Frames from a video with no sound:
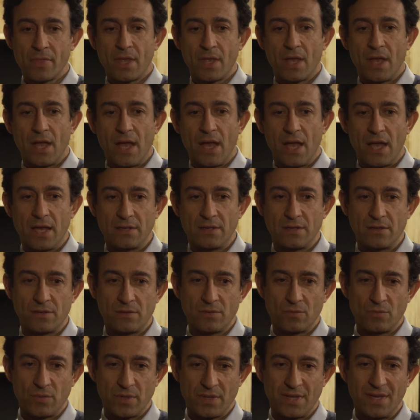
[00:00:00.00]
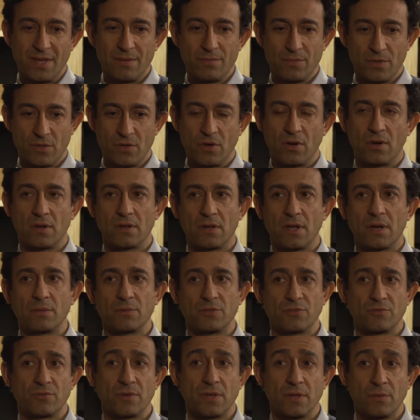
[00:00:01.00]
And with him gone, I
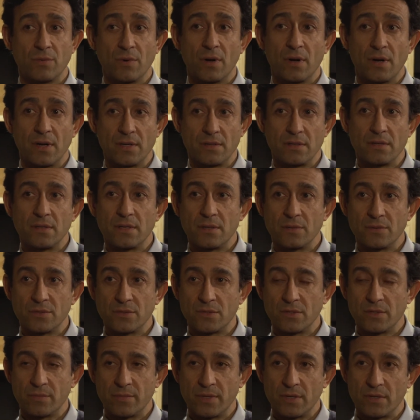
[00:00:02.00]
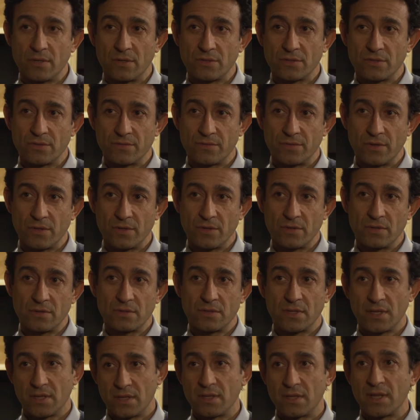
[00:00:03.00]
was really worried that there was going to be a loss of focus,
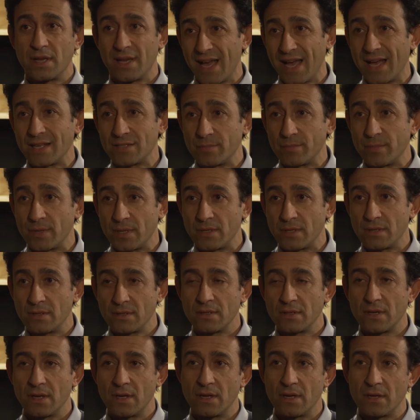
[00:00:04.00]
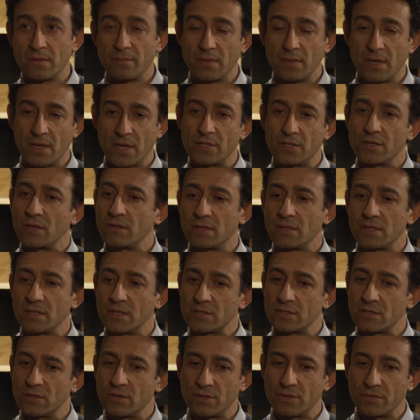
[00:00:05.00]
and there has been. And I don't think
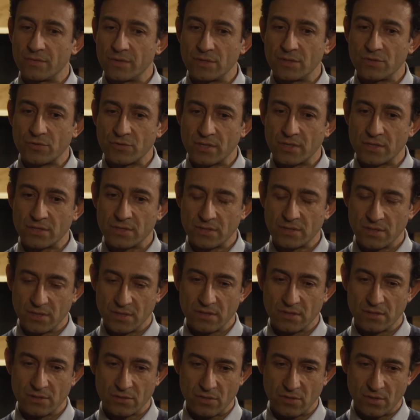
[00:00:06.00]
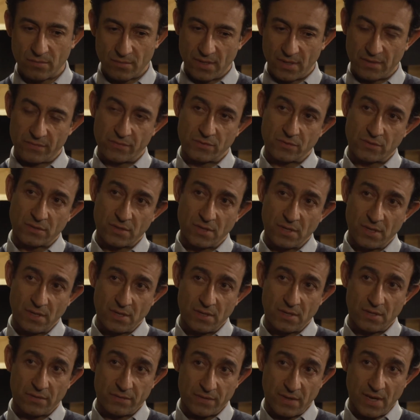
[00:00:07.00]
there's a lot of interest at the top levels
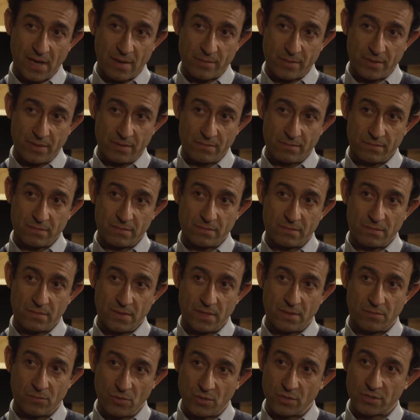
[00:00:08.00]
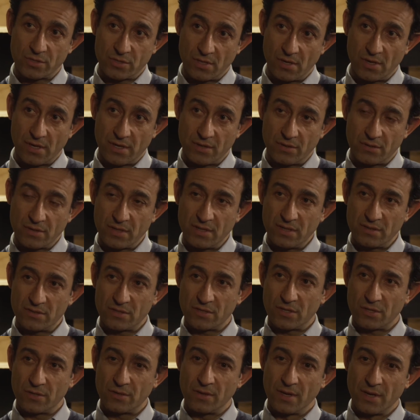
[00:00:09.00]
of cabinet in what's going on here.
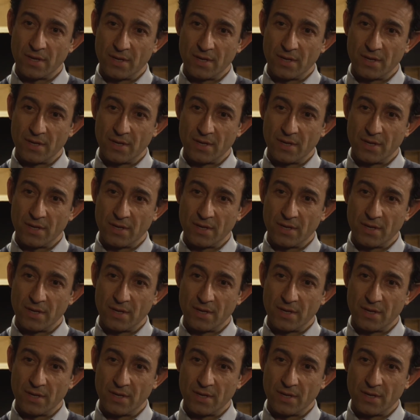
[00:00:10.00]
So,